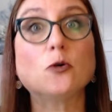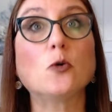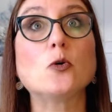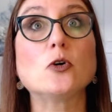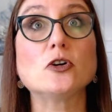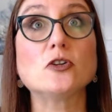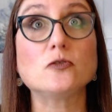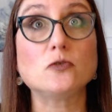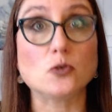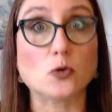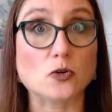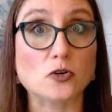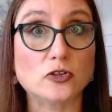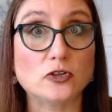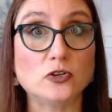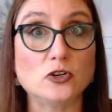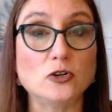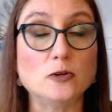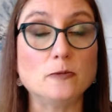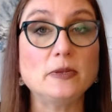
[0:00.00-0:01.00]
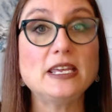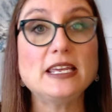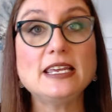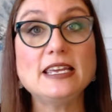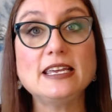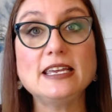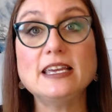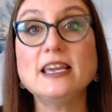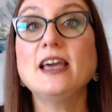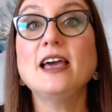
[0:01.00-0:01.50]
or Northern U
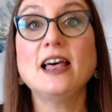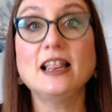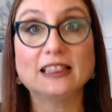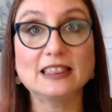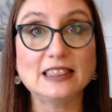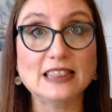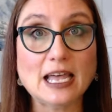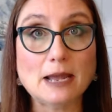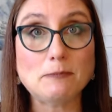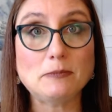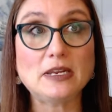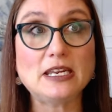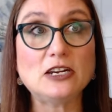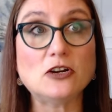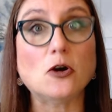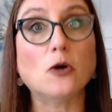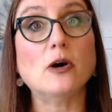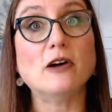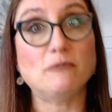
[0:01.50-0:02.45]
P, let me know.